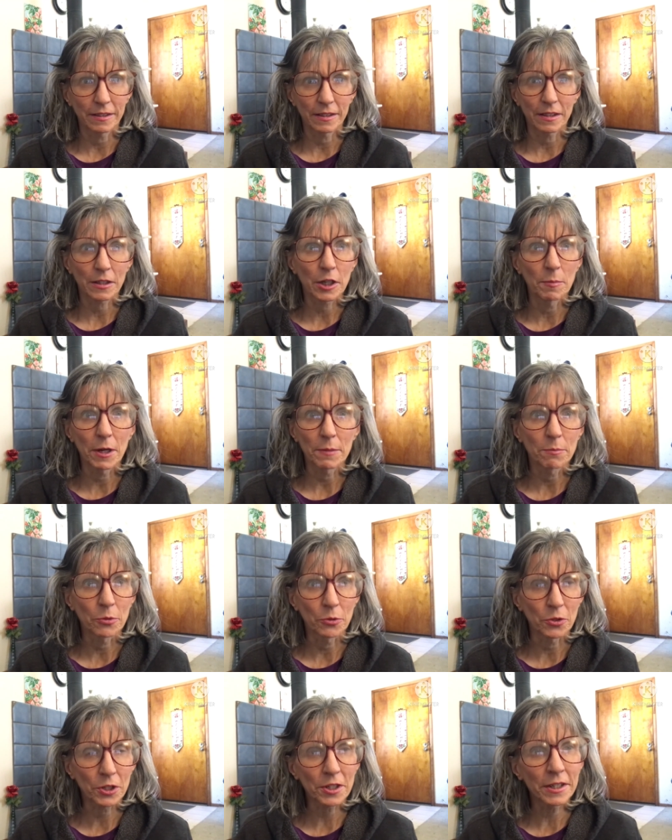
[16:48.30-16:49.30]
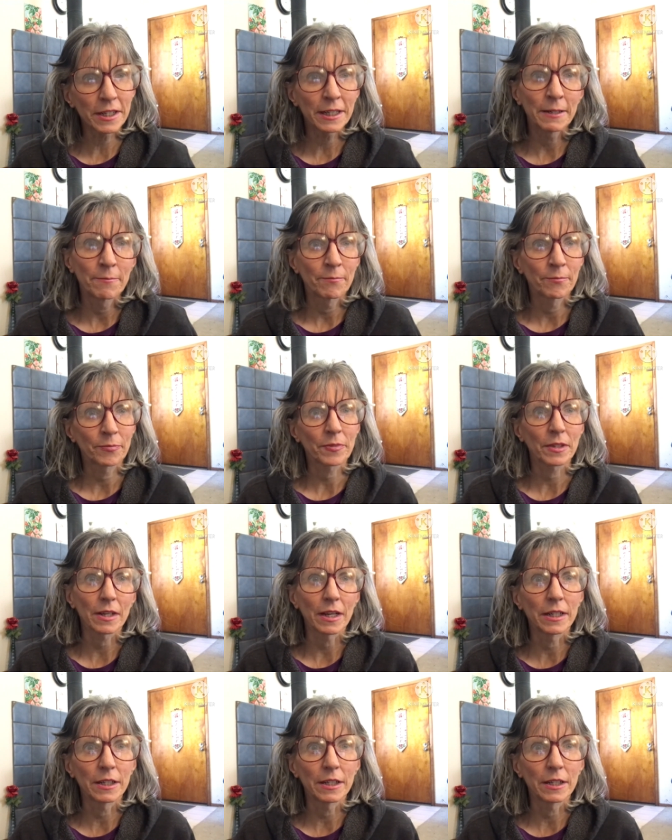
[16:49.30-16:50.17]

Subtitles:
come on board. And